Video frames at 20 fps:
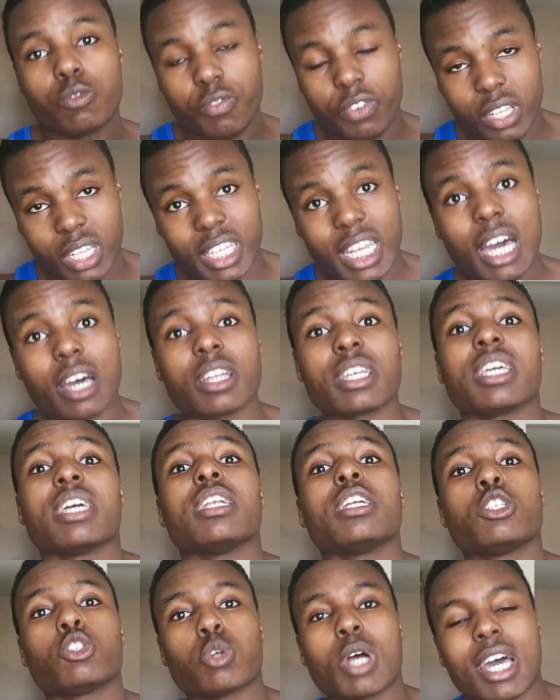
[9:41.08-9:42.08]
fill it out
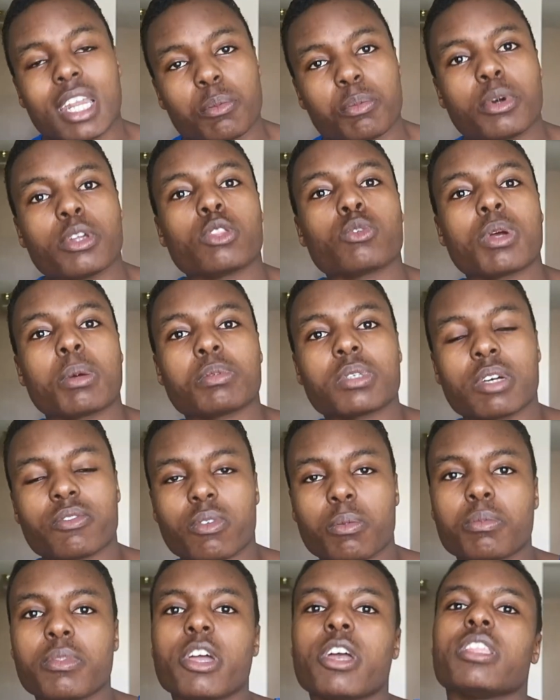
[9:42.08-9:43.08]
again and try to build the reps up
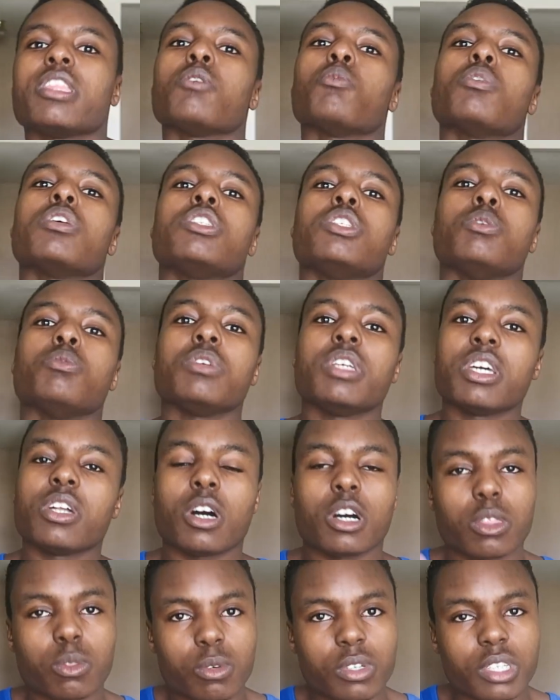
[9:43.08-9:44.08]
from there. And then once you get
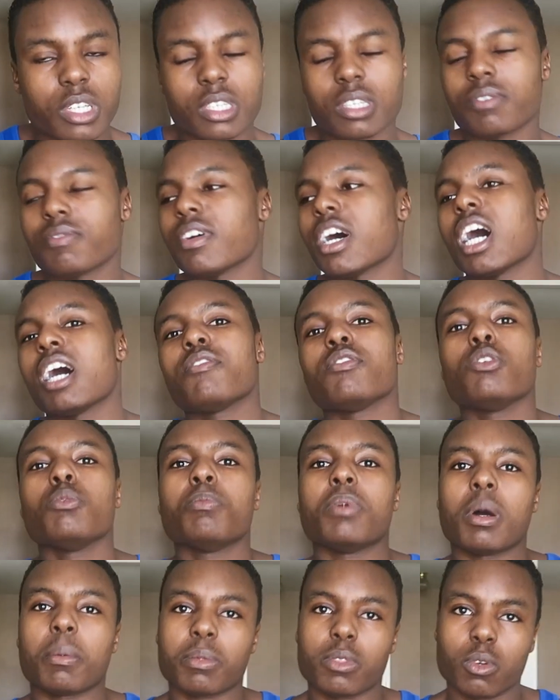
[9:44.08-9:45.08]
all three sets of five, you
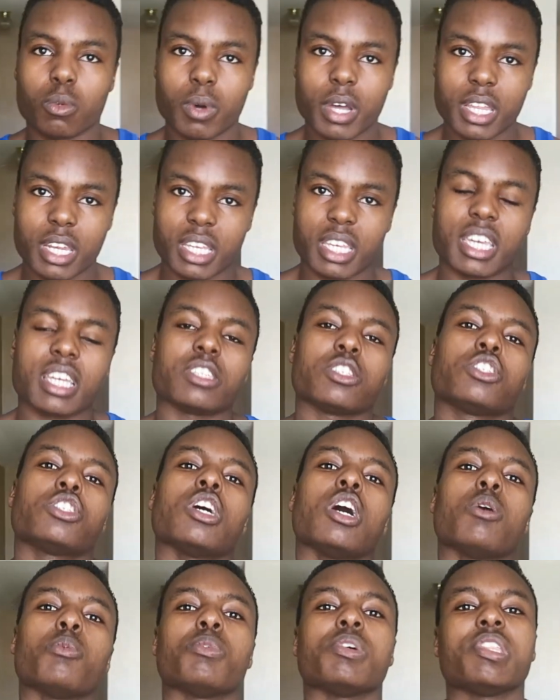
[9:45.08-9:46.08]
bump the weight again.
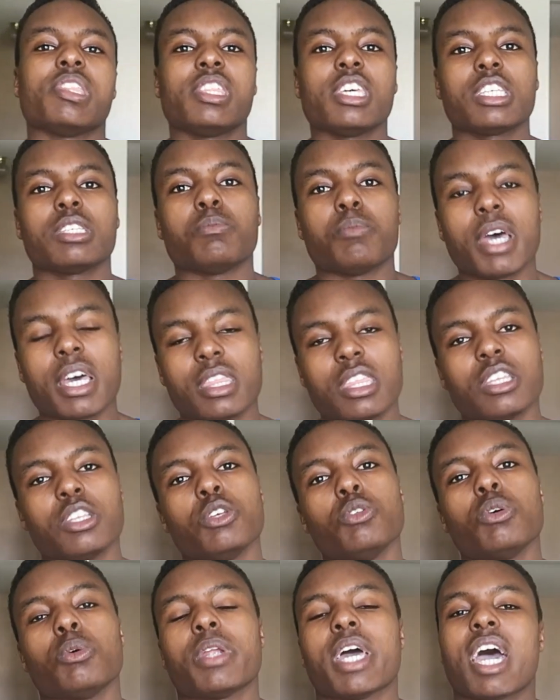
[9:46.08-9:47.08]
So with this method,
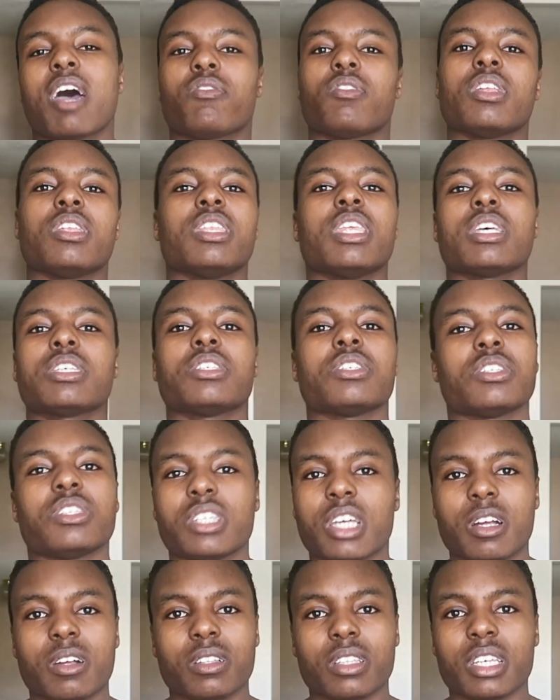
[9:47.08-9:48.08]
you don't have to
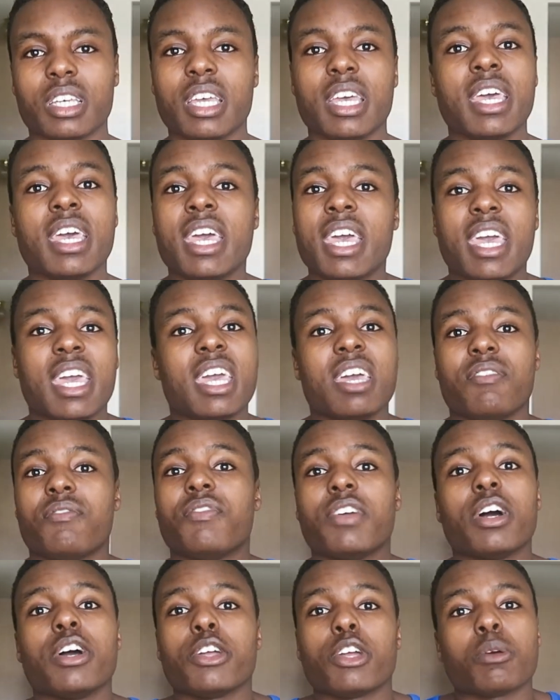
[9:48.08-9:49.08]
necessarily
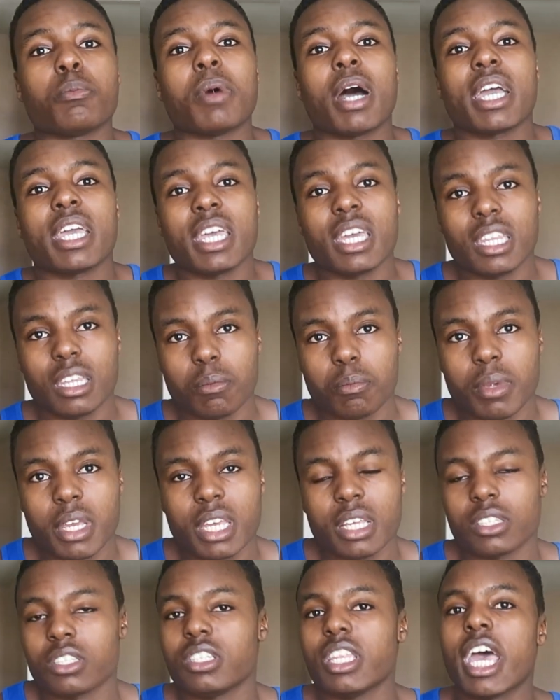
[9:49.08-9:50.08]
hit failure by any
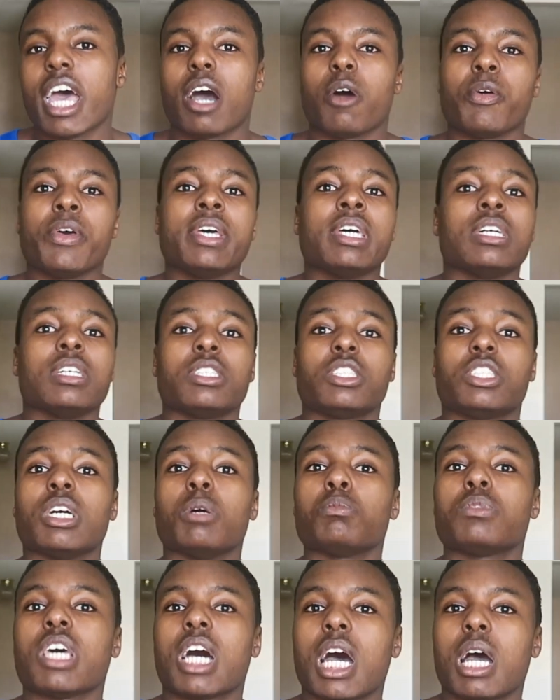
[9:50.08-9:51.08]
means. Now,
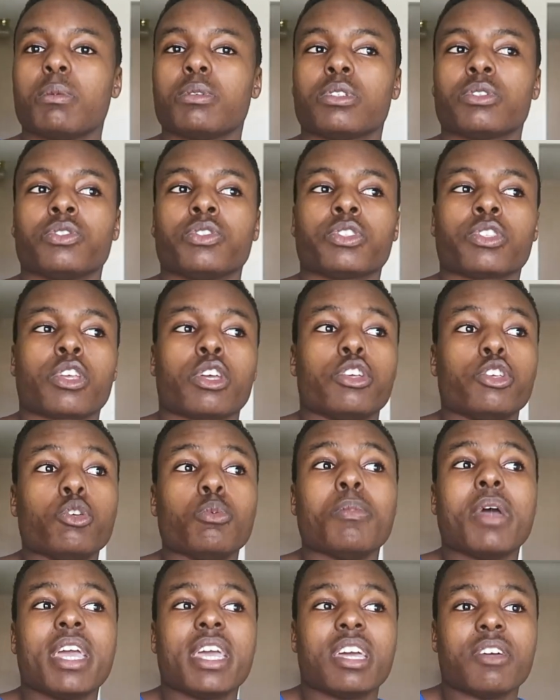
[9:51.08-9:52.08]
sometimes
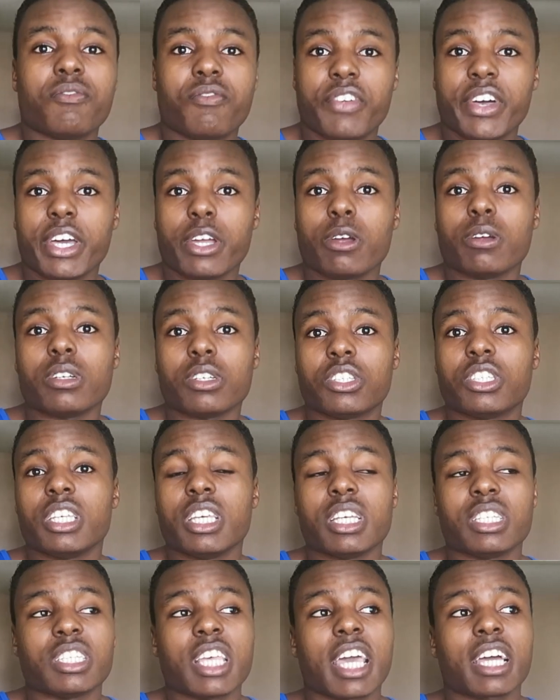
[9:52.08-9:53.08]
you may hit failure to
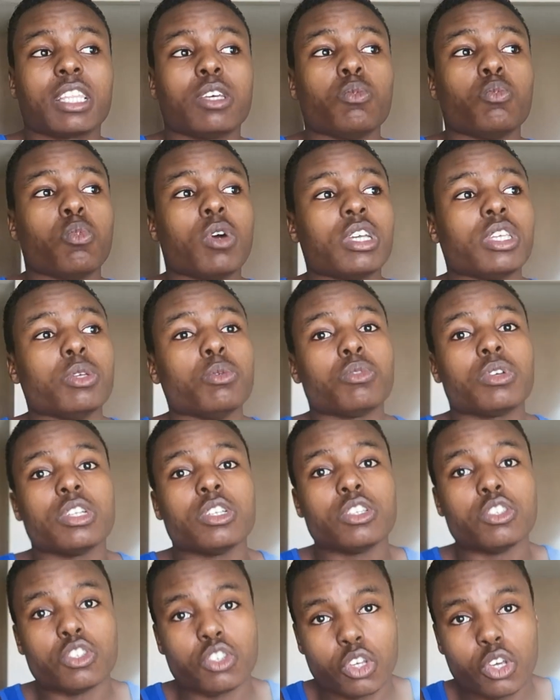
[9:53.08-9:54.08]
see exactly what you
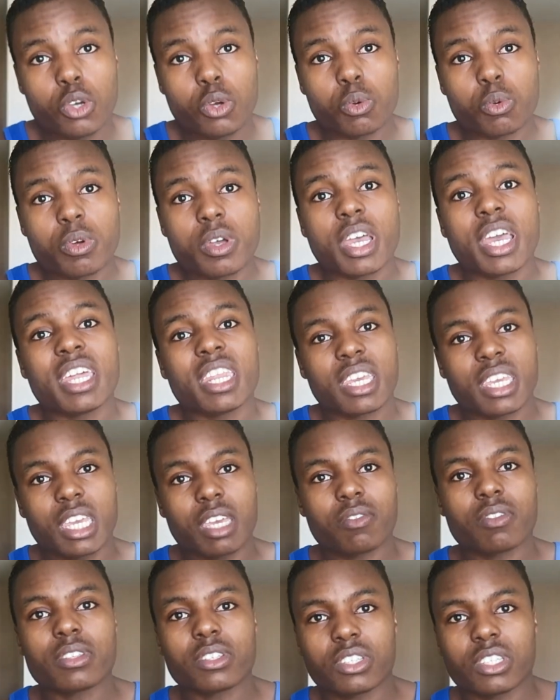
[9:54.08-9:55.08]
can do in a
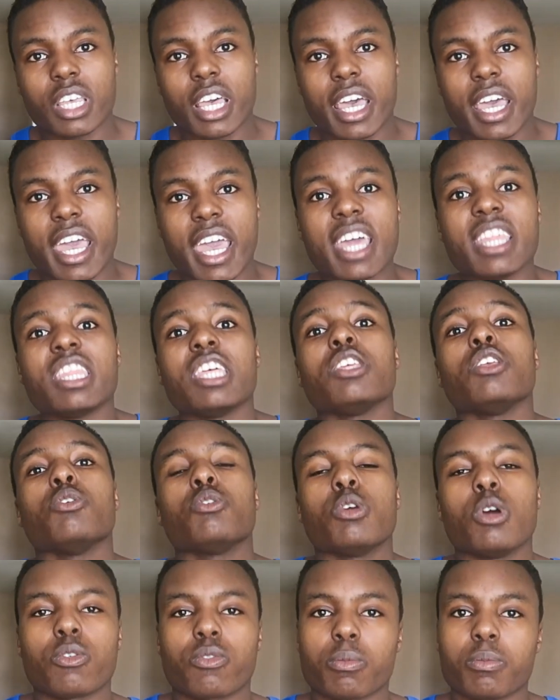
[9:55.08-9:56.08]
given set, and then
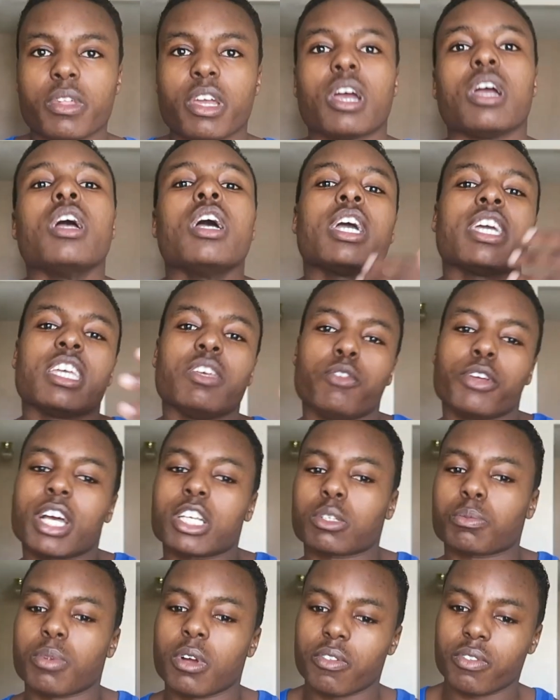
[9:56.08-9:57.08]
you go from there. Give you
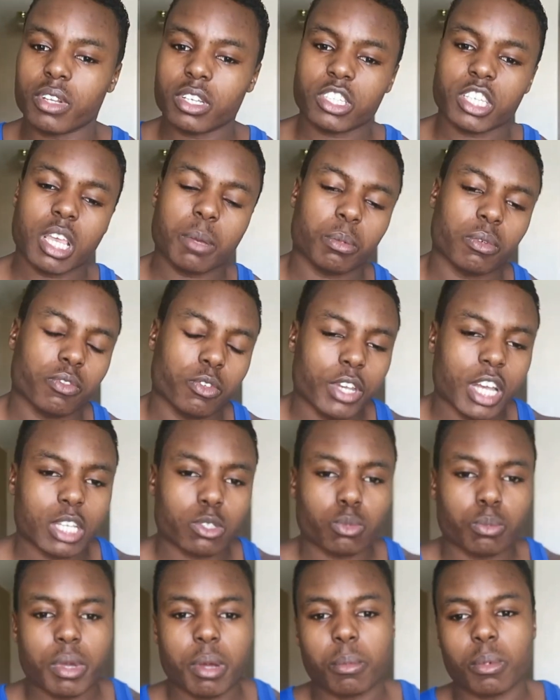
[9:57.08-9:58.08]
guys a perfect example. If you
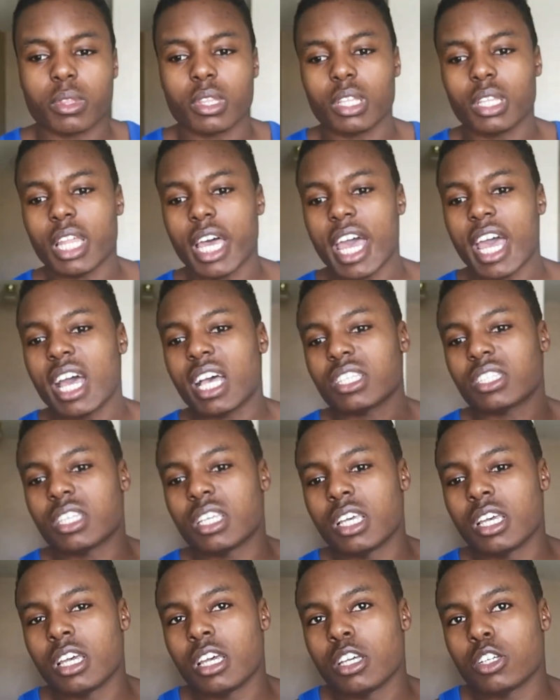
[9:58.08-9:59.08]
guys remember the
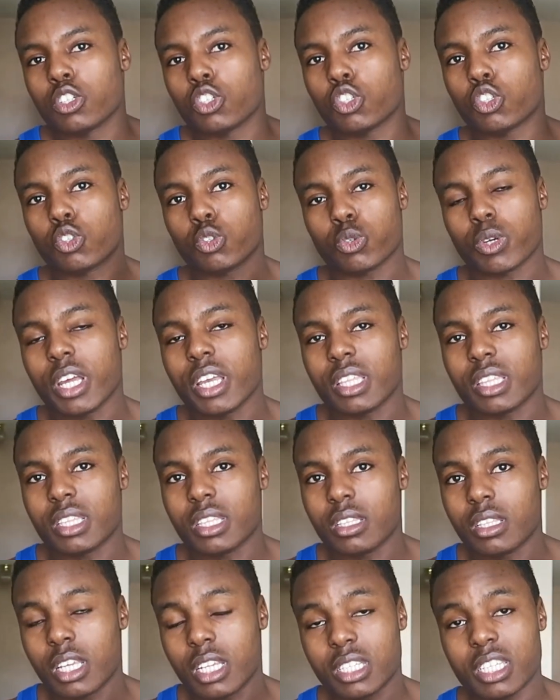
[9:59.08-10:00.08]
last strength
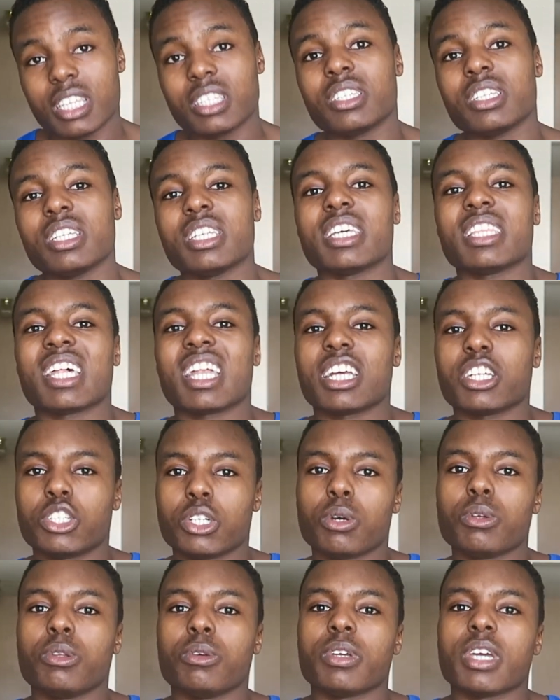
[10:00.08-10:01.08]
intensity day that I
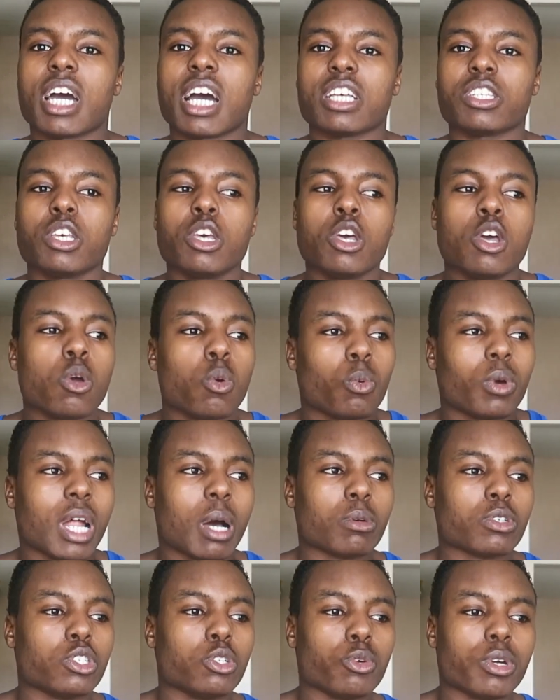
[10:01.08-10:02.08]
showed you guys when I
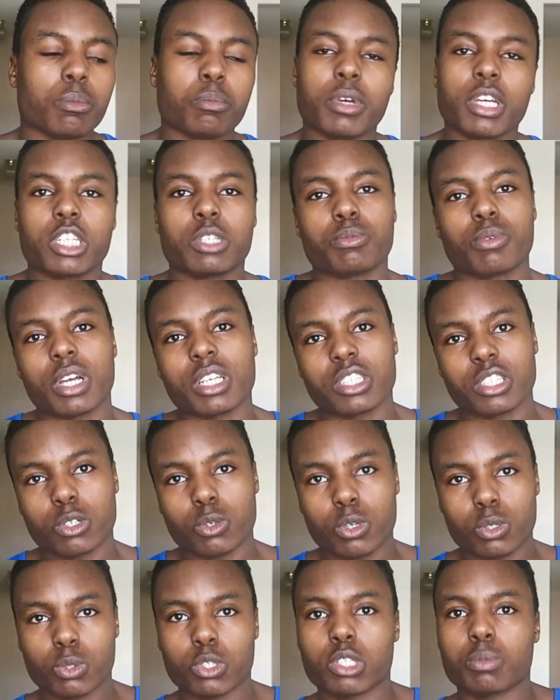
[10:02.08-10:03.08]
was doing bench press and
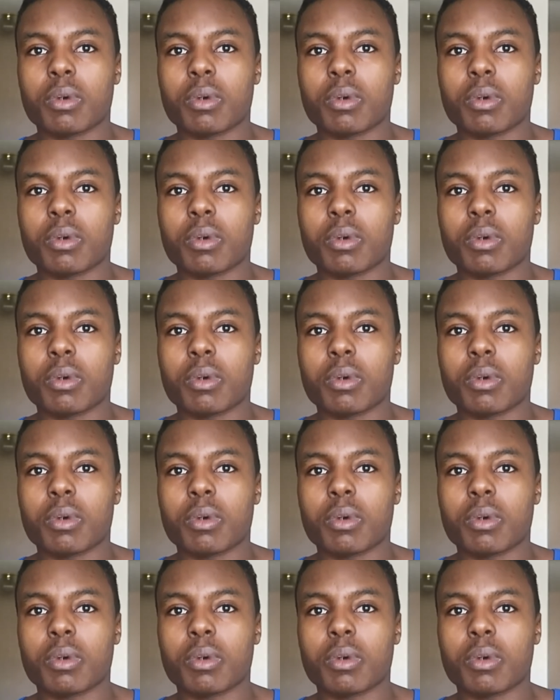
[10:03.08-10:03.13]
Chris was